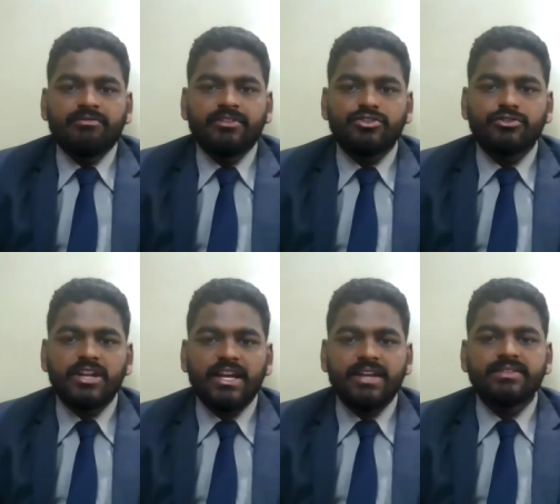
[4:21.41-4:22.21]
which
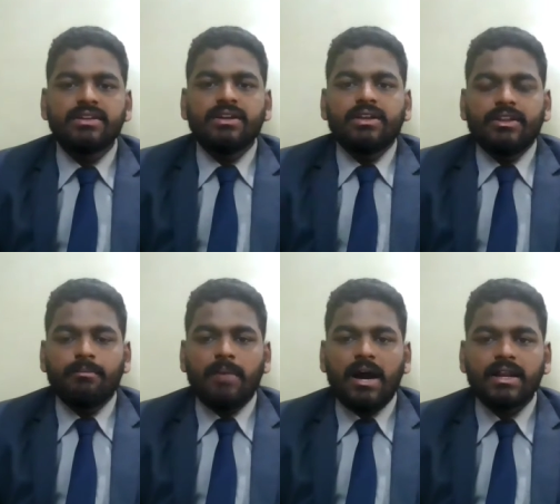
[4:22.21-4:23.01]
utilizes the
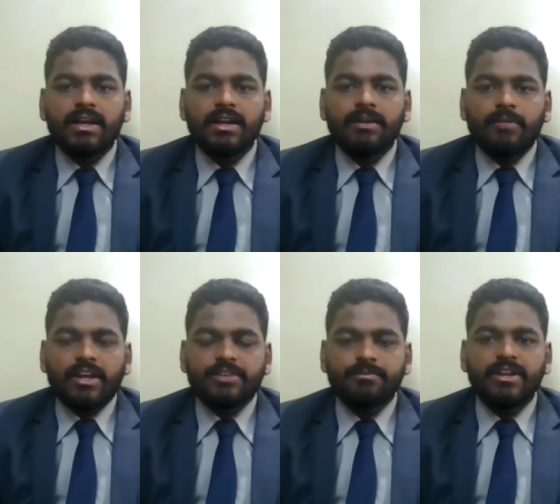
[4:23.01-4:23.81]
market
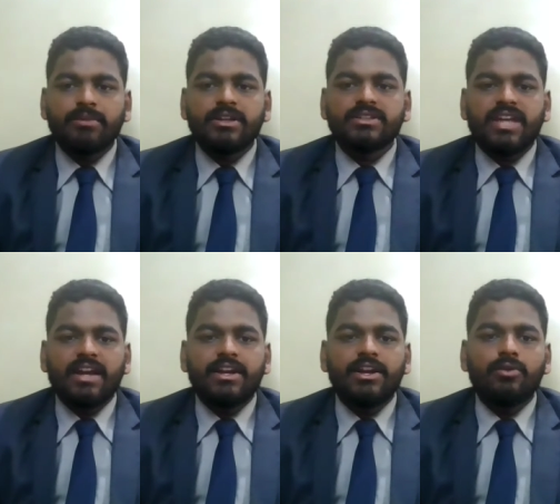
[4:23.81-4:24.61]
experiments
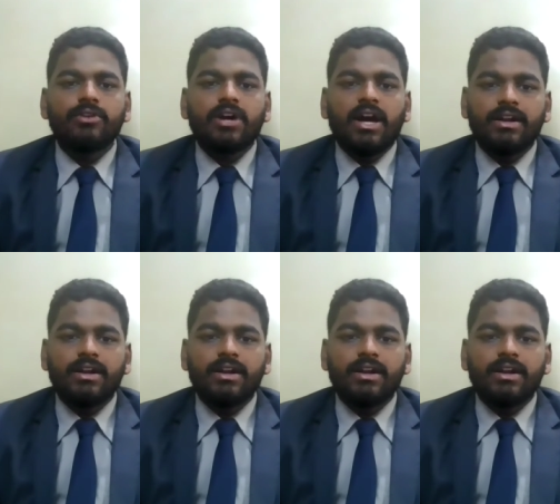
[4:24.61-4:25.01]
carried out